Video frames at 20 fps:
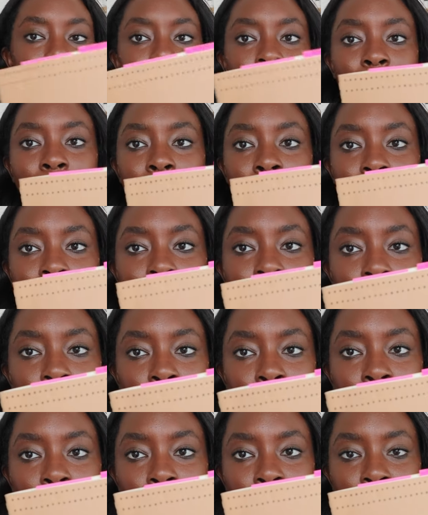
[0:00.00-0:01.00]
Sometimes I
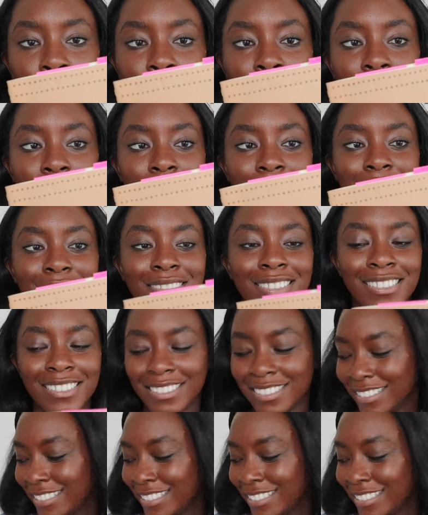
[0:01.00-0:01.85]
doodle on the front.